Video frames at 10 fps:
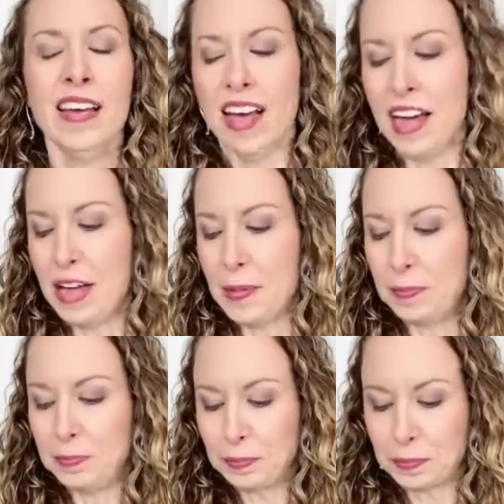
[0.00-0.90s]

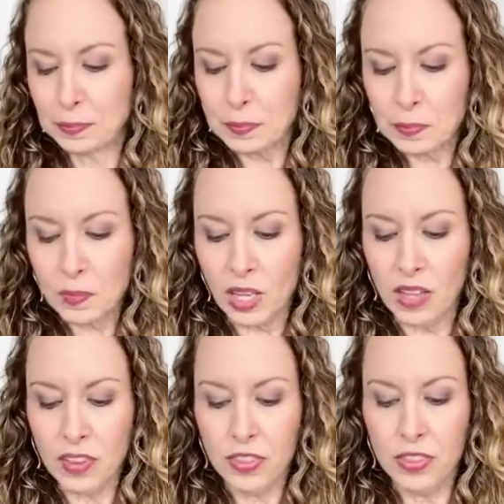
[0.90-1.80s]

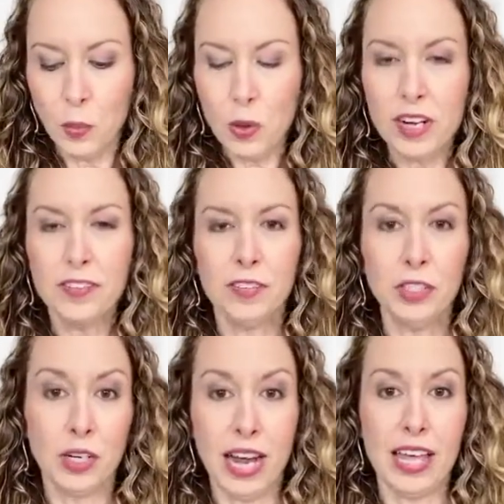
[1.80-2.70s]
The word
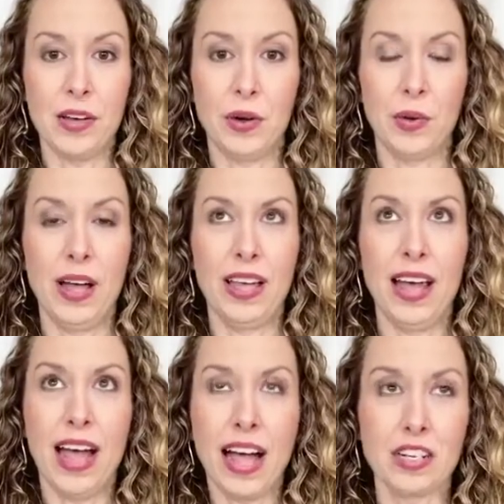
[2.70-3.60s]
floreo
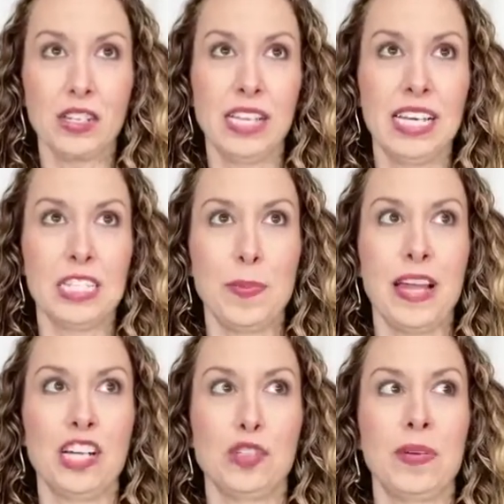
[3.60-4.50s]
actually in
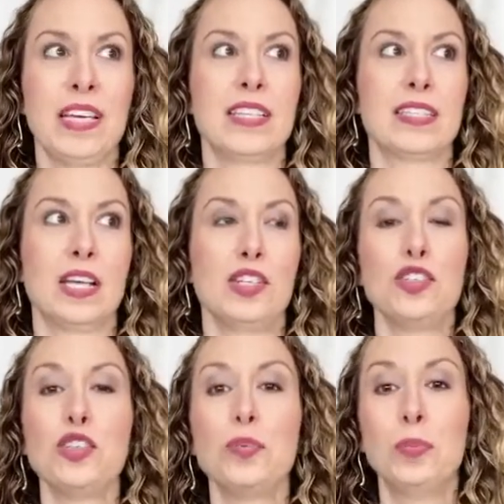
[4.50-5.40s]
Spanish means
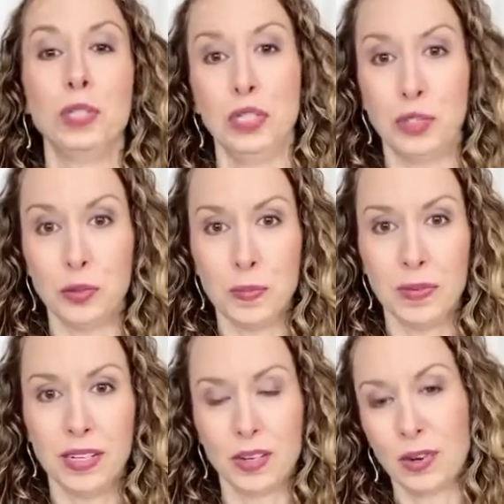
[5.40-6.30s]
to
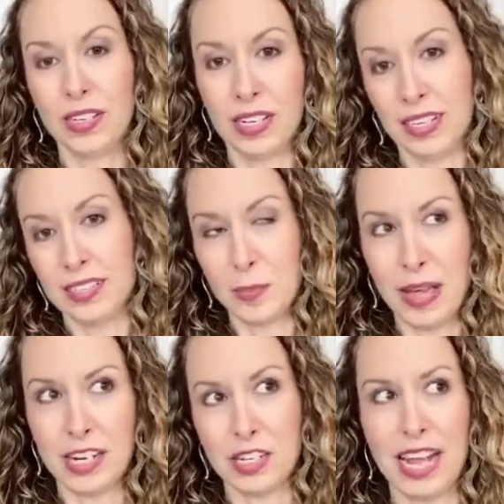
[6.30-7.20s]
bloom, or
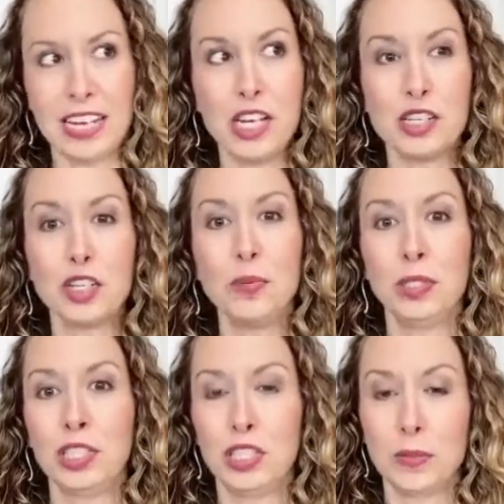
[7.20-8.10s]
Spanish Latin, to
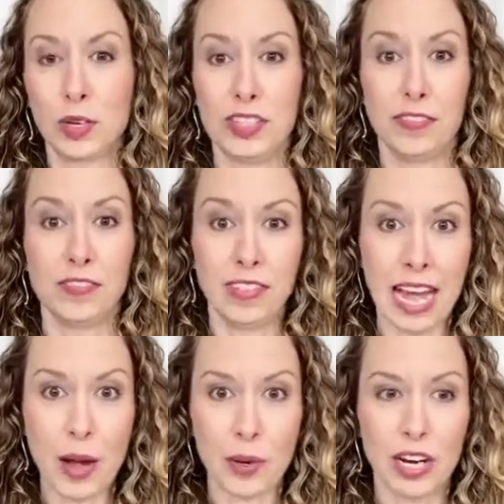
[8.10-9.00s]
bloom or to
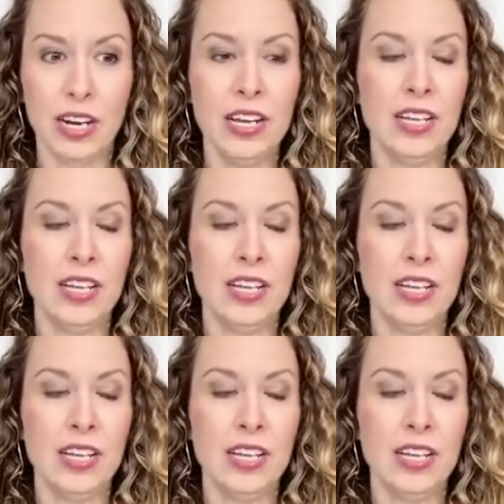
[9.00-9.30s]
flower.